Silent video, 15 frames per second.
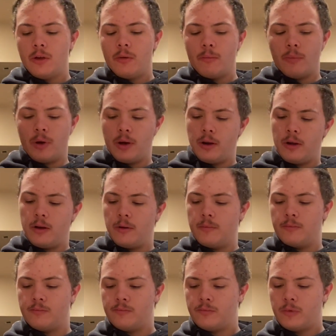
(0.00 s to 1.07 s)
but
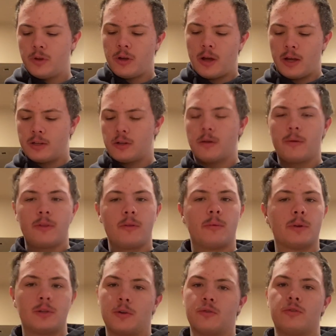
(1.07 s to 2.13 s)
I started with the
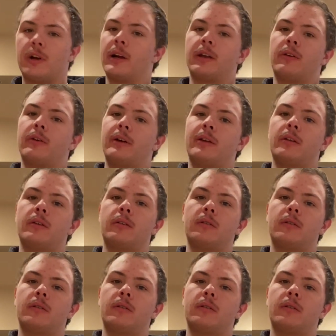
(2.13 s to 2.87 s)
original Dragonoid,